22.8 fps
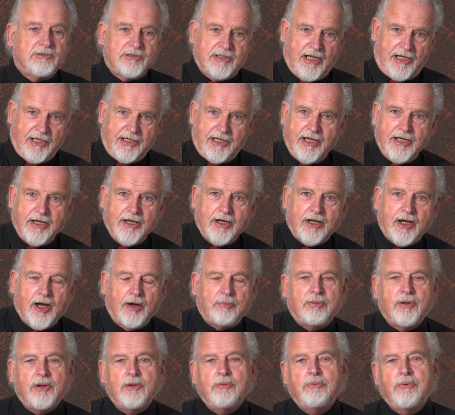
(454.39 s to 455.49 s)
taking a
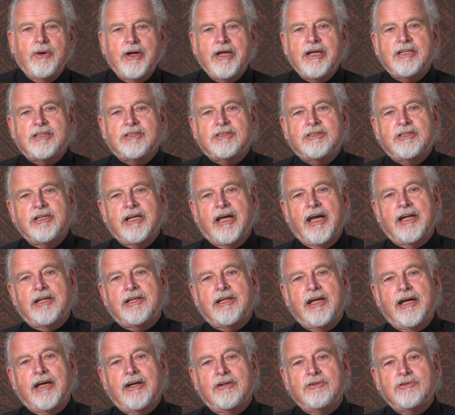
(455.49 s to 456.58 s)
couple of weeks to get
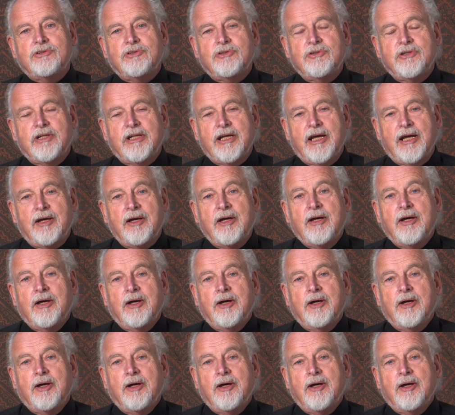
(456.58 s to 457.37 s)
down to their